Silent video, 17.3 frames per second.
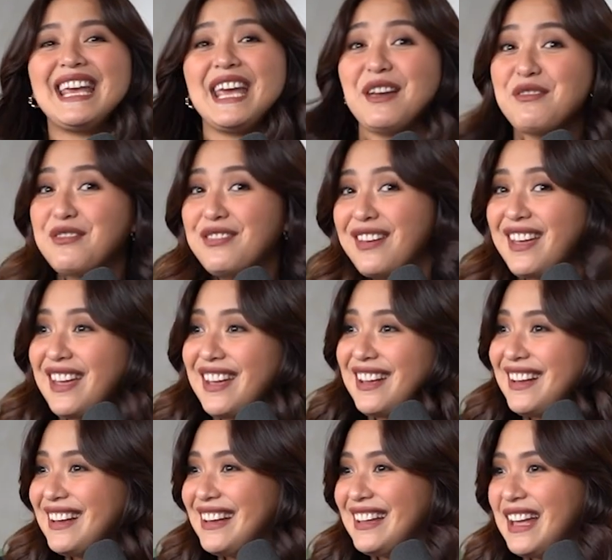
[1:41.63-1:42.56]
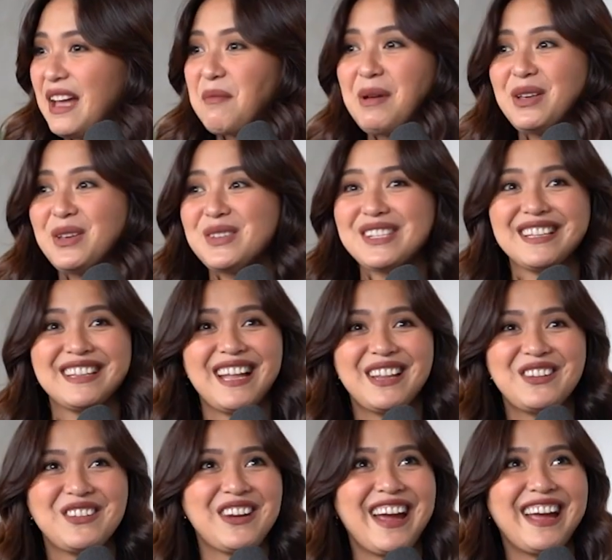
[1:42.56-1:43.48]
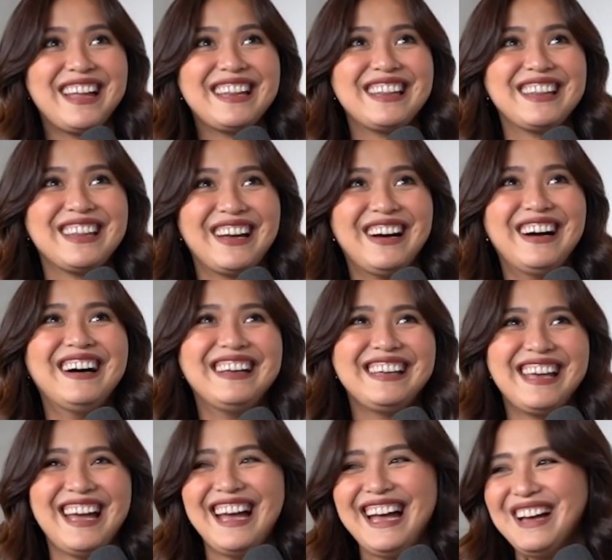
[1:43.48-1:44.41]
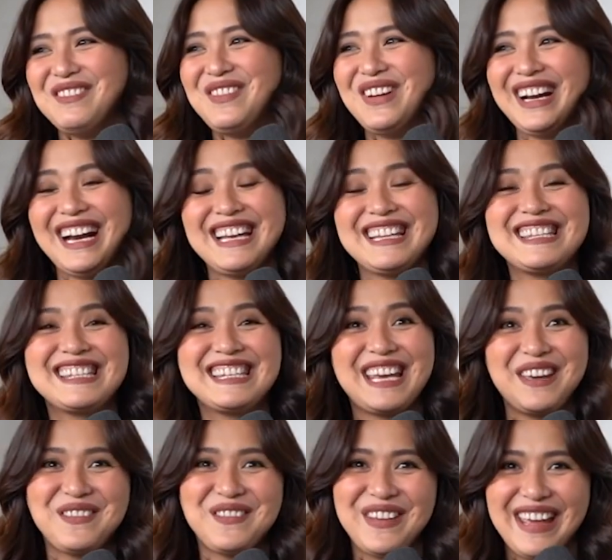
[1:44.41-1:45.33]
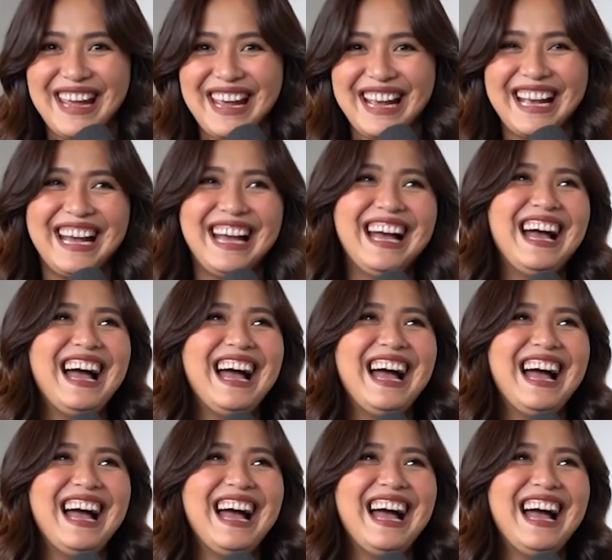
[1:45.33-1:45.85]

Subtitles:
giving. Am I using that right? No? Yeah, para it's giving.